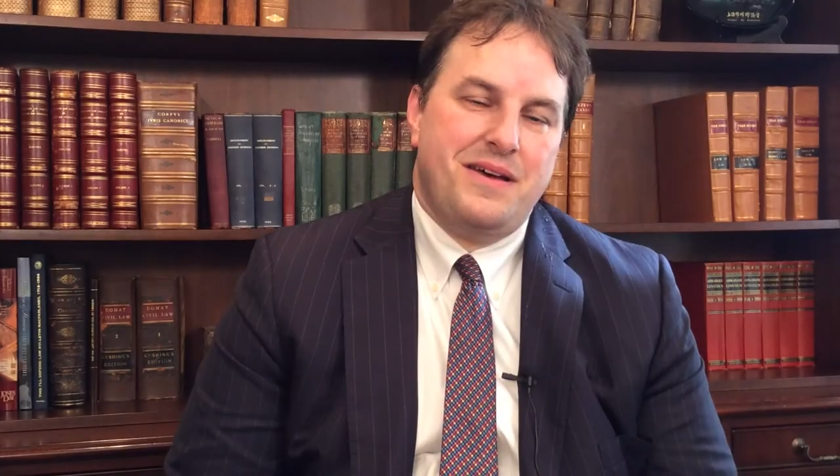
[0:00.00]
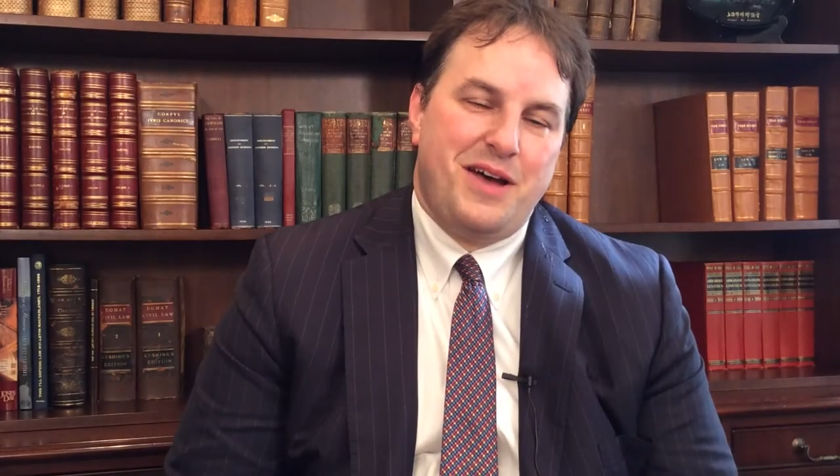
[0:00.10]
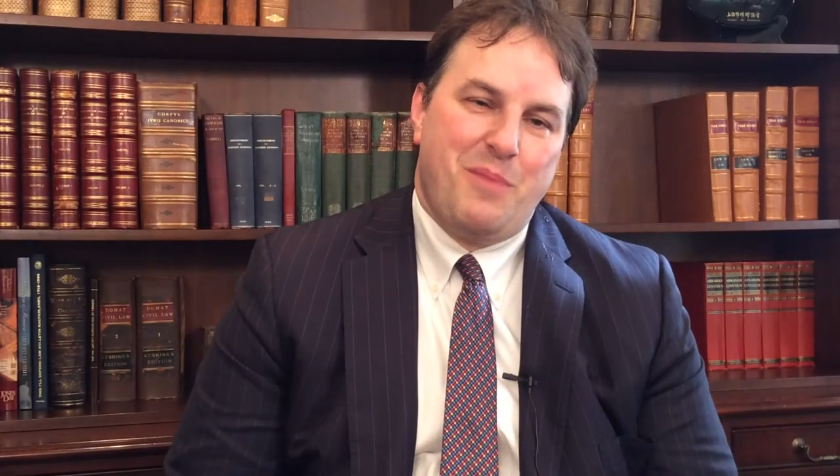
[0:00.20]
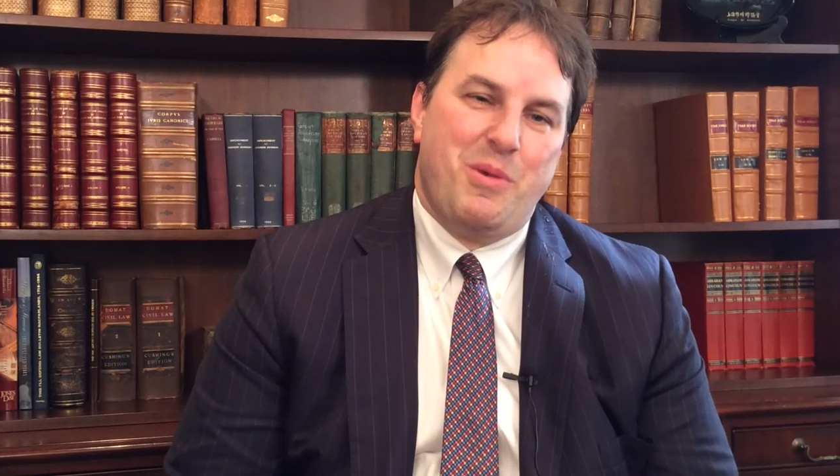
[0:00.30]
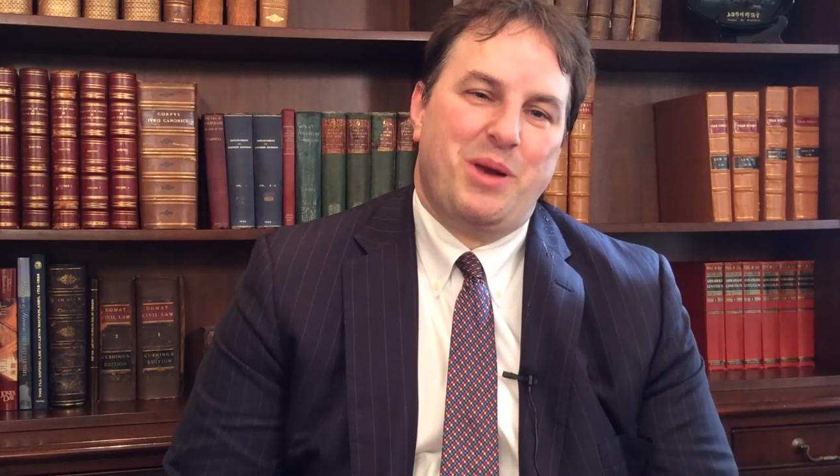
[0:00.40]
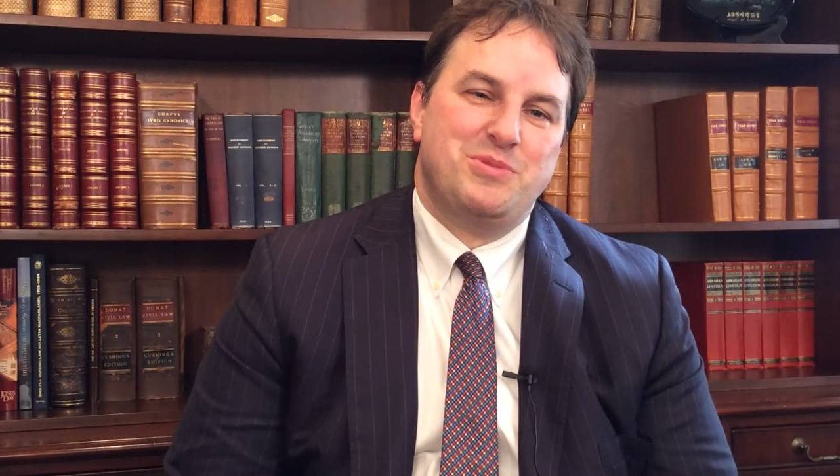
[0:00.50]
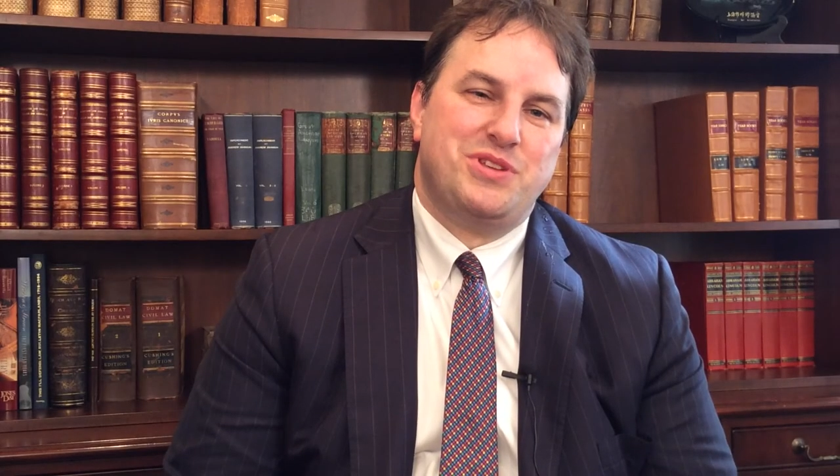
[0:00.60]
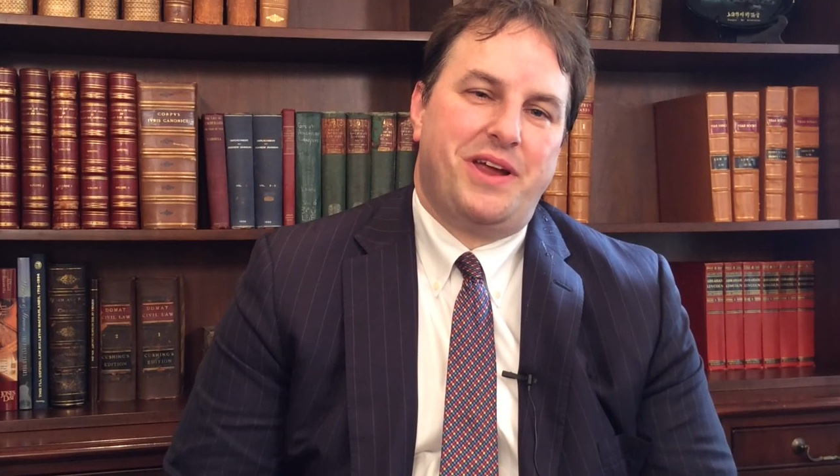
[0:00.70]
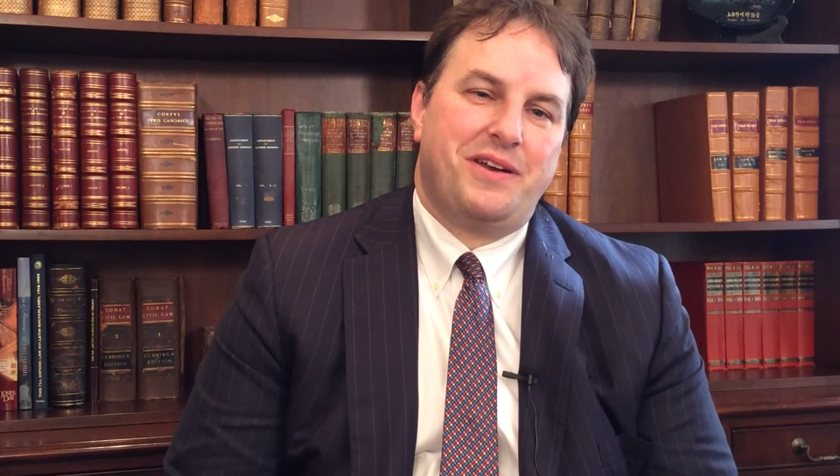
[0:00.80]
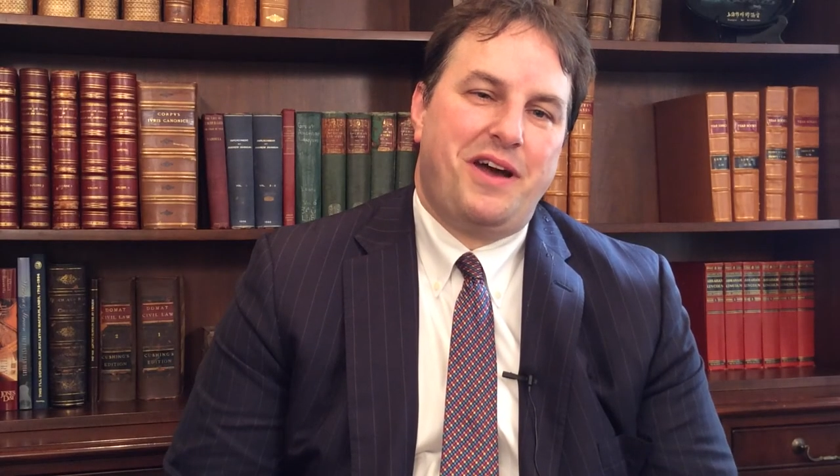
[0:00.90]
Hi, my name is
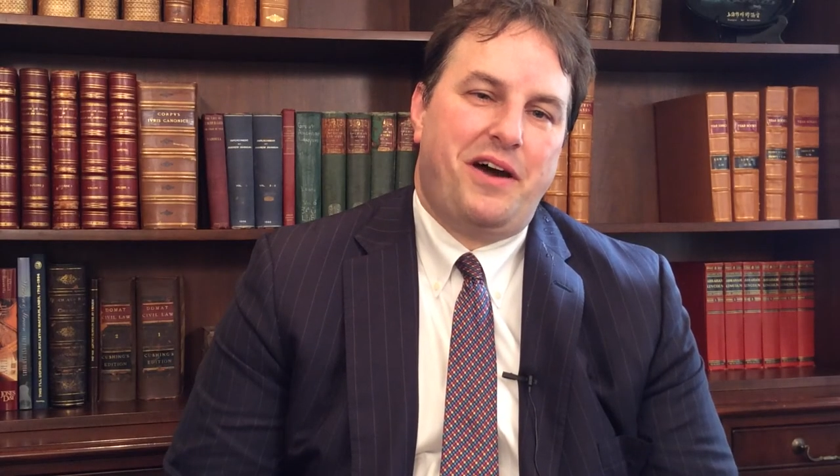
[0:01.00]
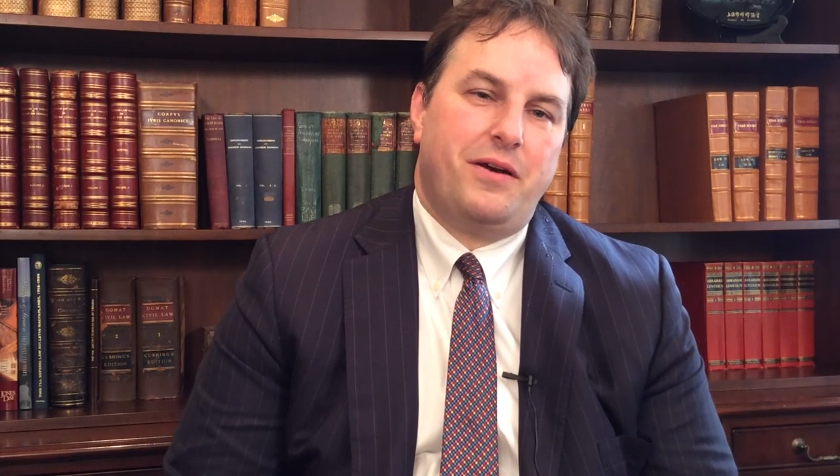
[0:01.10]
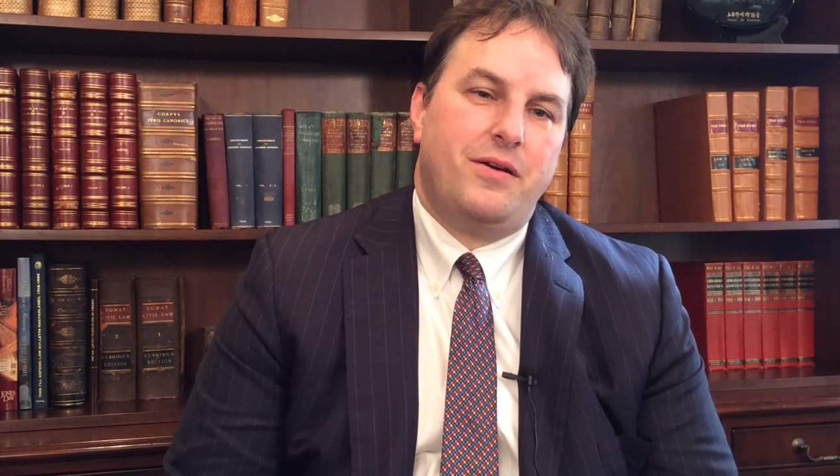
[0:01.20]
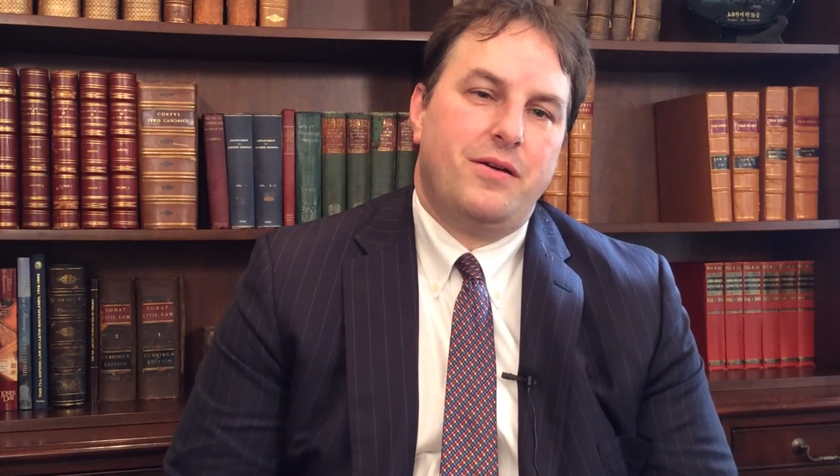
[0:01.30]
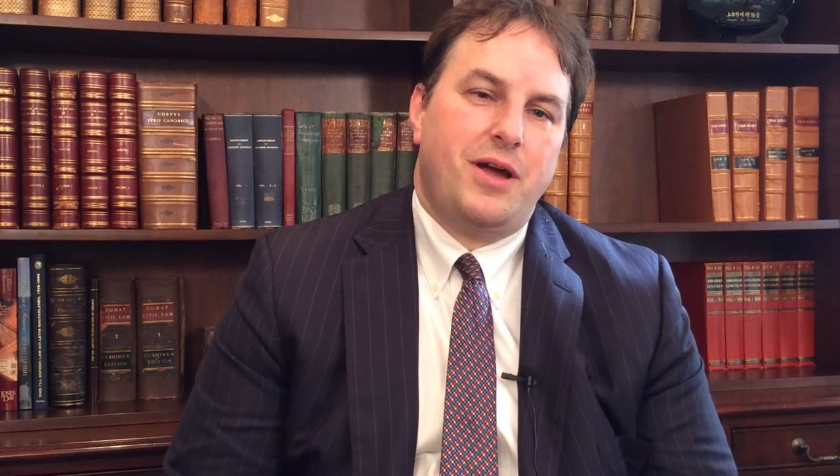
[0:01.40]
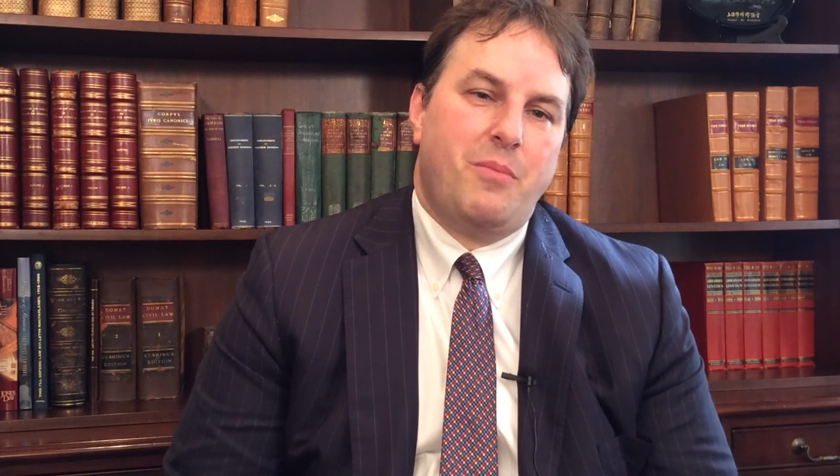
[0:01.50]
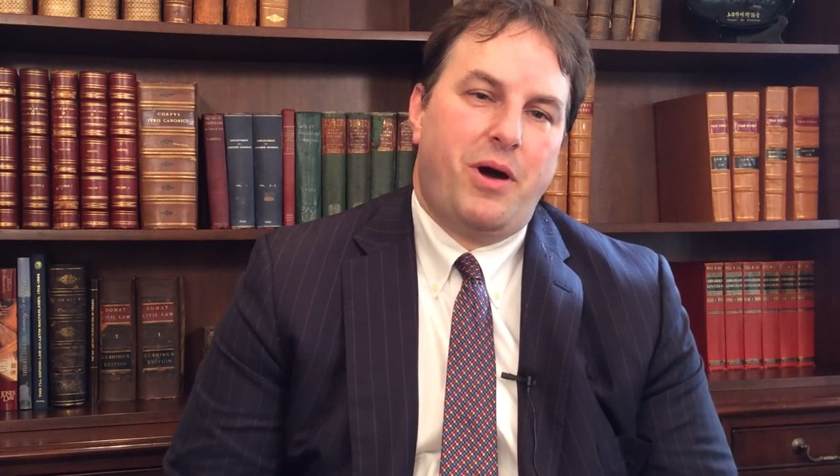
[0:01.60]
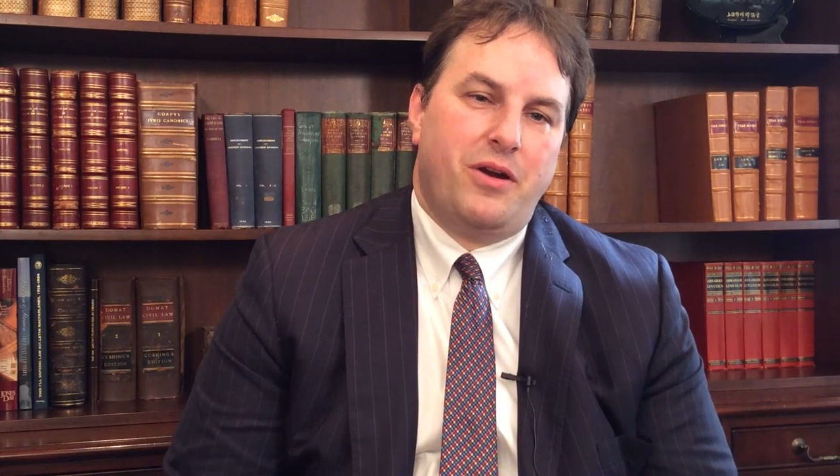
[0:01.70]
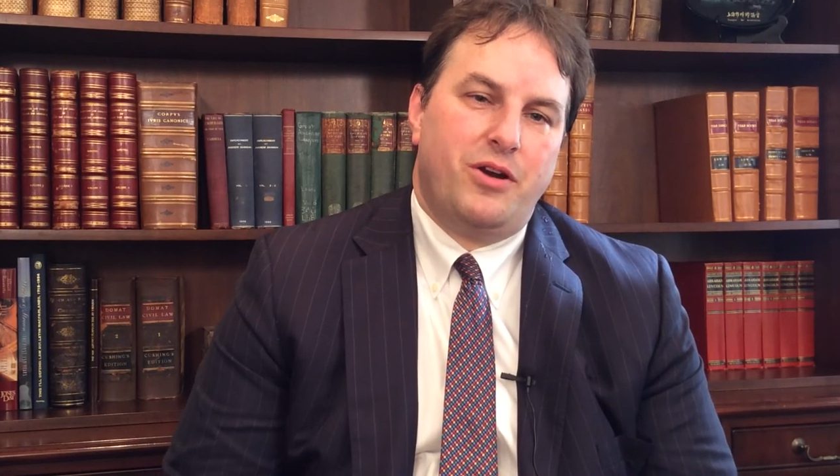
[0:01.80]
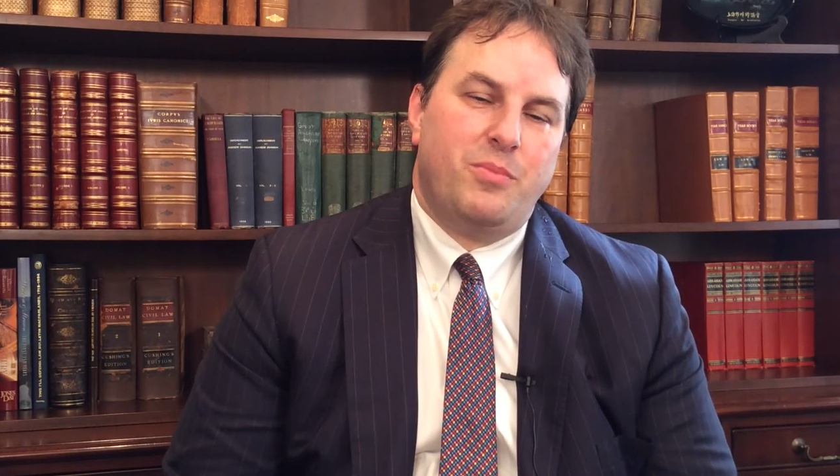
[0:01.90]
Dan Cotter. I'm honored